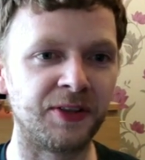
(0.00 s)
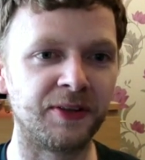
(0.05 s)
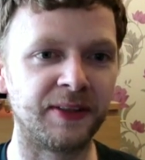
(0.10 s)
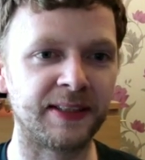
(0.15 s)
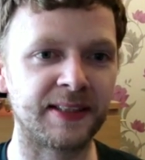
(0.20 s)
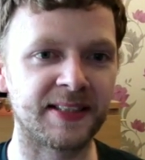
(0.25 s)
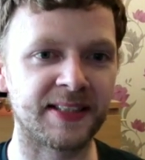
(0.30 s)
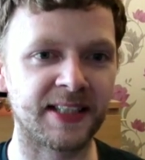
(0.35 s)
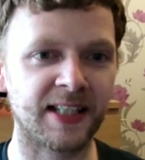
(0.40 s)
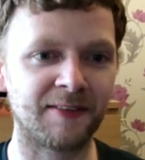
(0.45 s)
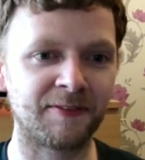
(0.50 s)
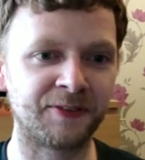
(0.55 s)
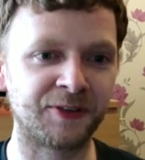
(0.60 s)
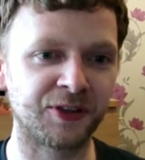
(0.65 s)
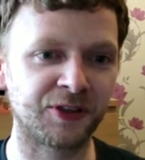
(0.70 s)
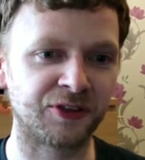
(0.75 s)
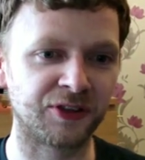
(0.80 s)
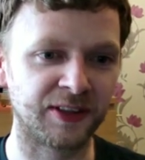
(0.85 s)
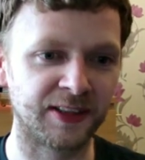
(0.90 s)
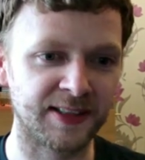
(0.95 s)
unit.
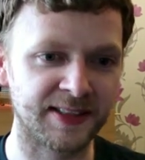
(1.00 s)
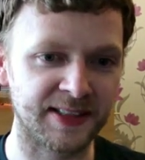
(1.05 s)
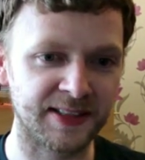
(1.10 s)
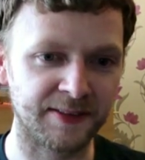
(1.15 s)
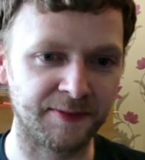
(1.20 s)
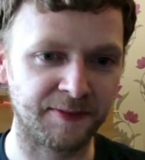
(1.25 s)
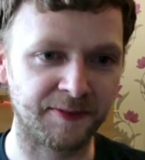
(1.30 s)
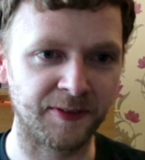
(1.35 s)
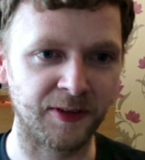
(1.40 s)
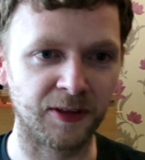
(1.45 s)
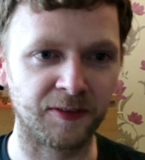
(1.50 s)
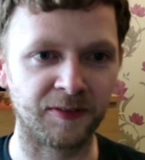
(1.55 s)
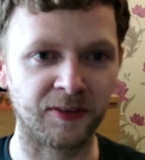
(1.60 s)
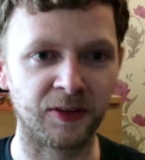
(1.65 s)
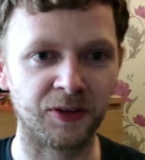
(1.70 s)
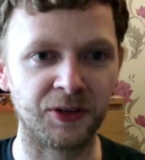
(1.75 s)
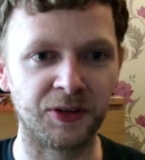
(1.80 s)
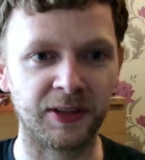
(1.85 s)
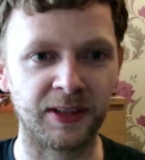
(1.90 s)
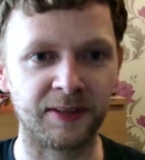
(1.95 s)
Scavenger Chrolizian,
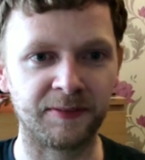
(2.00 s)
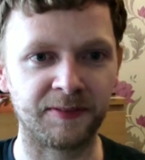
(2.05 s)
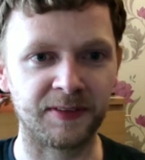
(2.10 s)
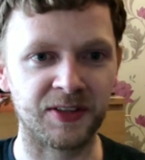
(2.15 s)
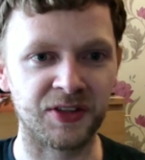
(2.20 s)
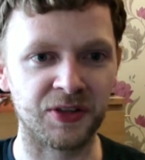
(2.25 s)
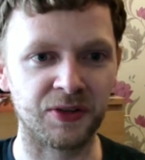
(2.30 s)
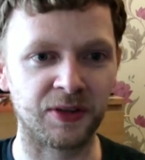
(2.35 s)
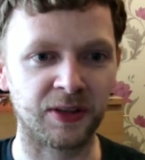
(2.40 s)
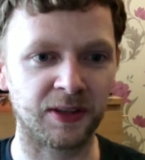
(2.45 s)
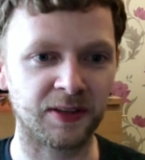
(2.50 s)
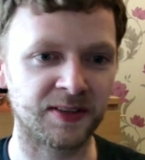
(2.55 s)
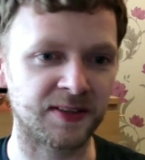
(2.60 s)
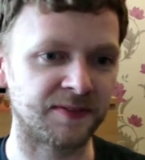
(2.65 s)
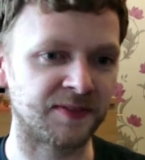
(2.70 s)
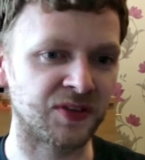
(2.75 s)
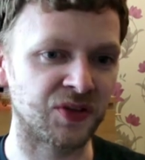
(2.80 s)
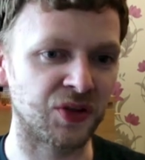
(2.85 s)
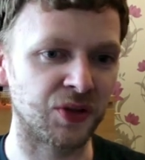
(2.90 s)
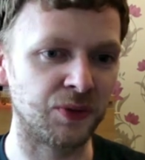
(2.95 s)
4/4 unit for 2 cost
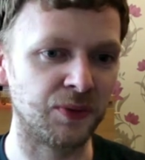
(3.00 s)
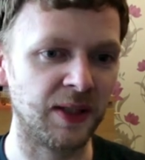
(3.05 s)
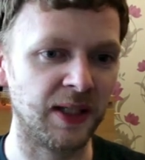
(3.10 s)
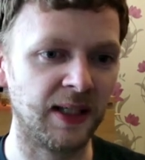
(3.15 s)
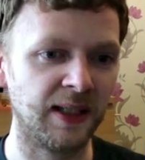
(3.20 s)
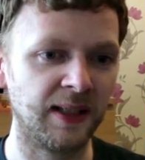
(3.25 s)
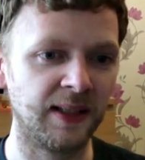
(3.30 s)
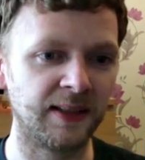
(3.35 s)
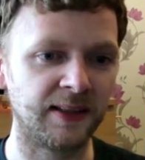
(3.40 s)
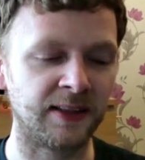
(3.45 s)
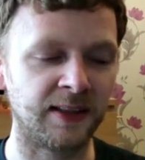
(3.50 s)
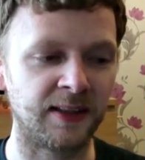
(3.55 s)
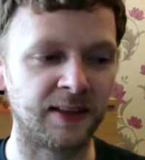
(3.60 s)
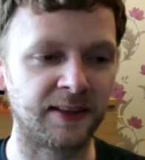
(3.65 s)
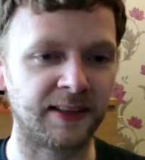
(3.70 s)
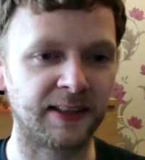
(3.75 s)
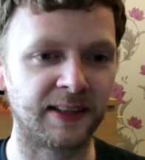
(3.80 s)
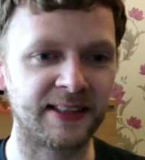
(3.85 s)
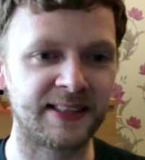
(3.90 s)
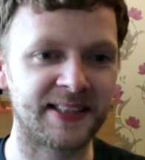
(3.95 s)
of 2.
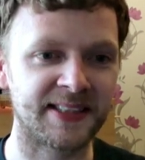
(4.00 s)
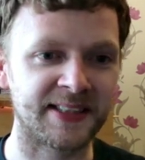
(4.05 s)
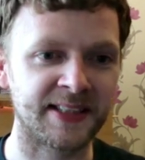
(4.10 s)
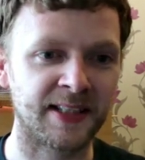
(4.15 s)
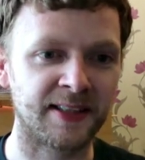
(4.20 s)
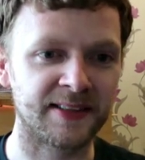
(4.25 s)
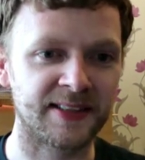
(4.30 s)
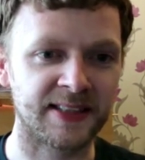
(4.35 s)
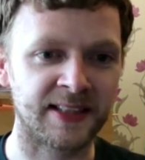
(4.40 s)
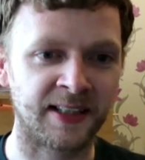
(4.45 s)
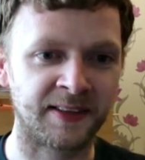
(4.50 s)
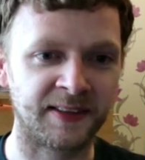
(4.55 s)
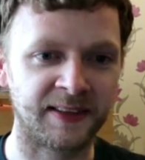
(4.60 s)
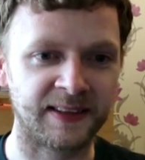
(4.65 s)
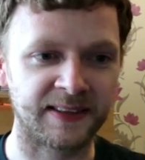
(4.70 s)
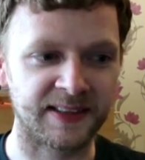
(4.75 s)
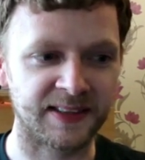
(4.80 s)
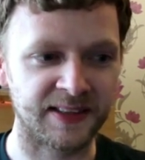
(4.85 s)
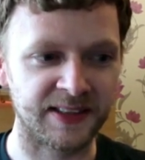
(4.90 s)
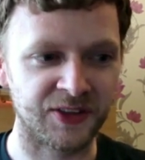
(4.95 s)
Nice stats, and you
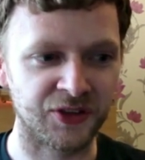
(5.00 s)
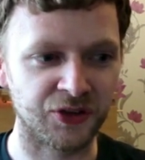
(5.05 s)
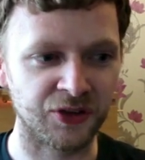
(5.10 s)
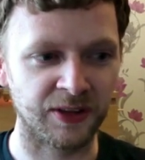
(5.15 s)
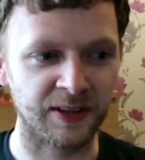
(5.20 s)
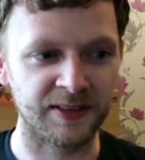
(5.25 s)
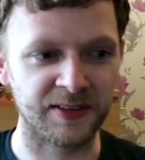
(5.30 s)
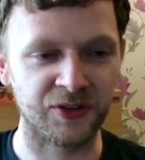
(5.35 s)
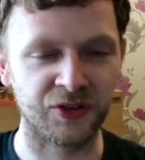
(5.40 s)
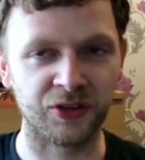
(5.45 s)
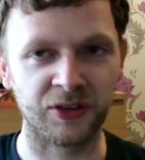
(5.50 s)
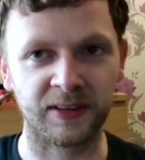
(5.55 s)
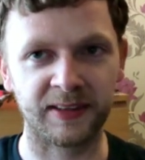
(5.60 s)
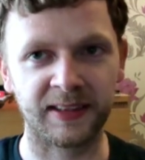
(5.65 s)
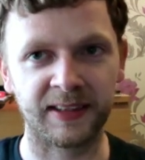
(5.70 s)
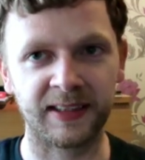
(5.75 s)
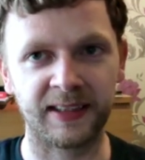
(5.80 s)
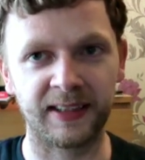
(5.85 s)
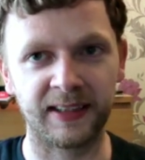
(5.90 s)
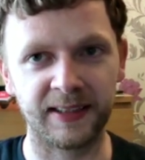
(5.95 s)
get to destroy it to draw a
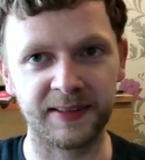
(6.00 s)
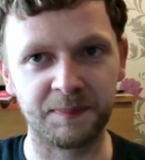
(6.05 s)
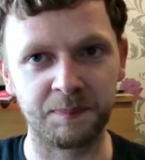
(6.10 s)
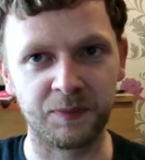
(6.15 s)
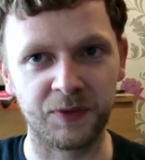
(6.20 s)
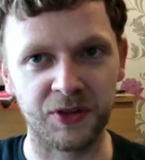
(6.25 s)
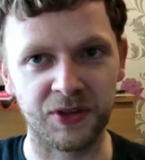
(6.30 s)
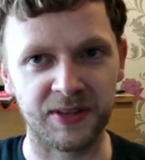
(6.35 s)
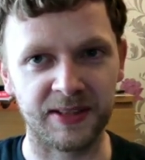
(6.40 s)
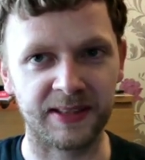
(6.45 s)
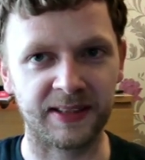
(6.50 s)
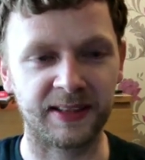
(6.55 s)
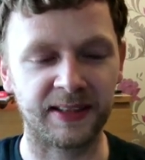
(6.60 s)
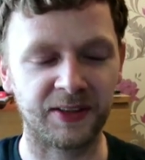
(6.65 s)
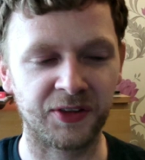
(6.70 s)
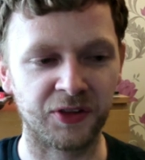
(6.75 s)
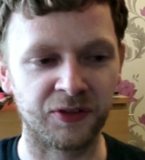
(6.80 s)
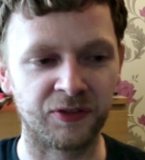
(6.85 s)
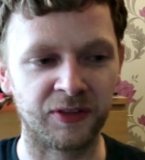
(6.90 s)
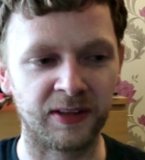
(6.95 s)
card, just in
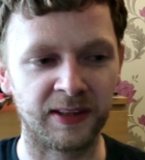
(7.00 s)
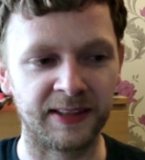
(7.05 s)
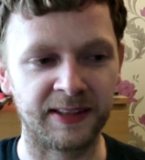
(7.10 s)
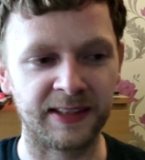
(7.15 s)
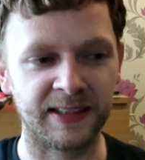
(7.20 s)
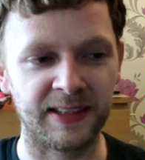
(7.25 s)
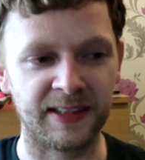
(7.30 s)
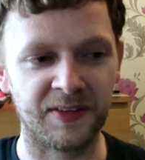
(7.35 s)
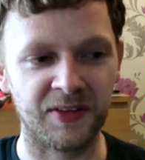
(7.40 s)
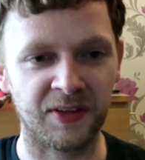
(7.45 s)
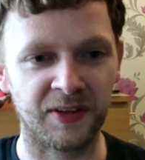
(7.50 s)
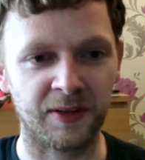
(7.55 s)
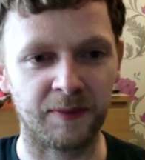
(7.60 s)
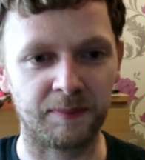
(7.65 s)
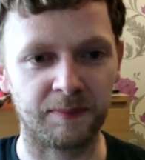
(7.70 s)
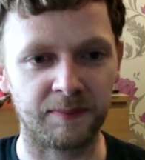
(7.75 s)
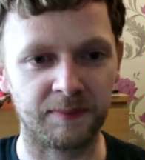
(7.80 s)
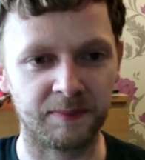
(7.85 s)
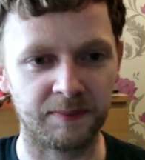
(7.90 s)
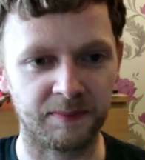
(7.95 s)
case you really need,
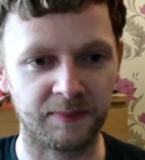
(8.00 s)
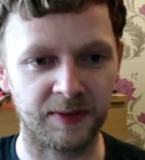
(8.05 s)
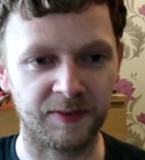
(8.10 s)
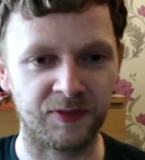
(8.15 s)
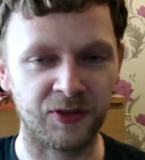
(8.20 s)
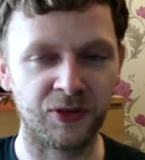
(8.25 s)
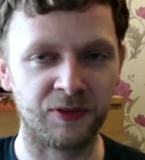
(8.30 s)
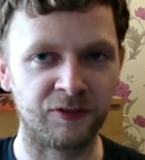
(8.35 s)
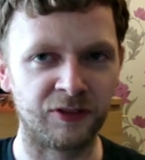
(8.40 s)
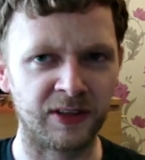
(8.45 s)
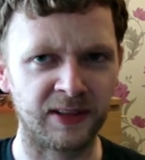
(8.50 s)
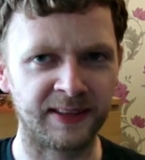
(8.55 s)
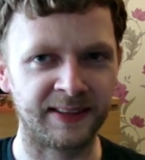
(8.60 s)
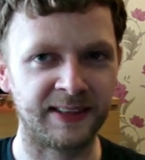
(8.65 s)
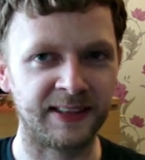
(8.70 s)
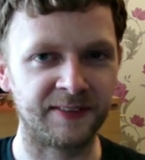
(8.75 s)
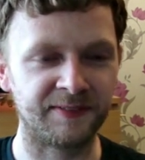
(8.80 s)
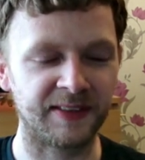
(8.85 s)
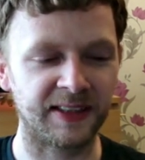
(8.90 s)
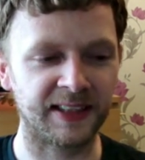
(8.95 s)
if you really
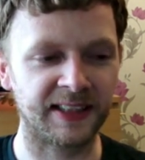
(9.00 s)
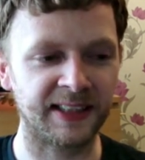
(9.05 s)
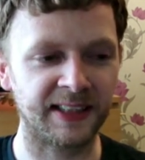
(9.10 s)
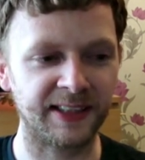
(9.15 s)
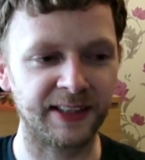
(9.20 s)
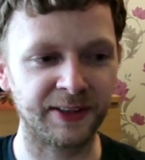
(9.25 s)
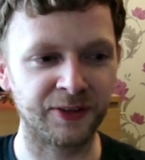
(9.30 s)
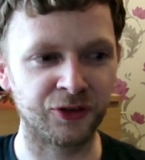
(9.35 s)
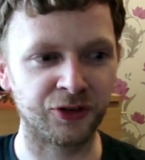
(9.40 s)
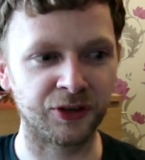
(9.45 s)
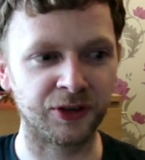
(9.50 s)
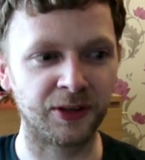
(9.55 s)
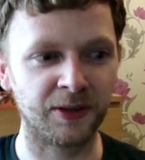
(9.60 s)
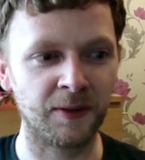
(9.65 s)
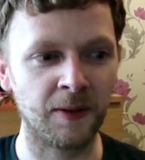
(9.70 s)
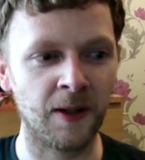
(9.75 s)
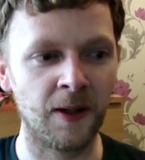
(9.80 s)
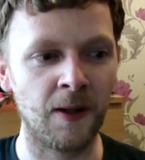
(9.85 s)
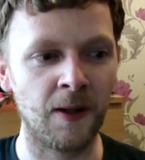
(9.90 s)
need that card draw.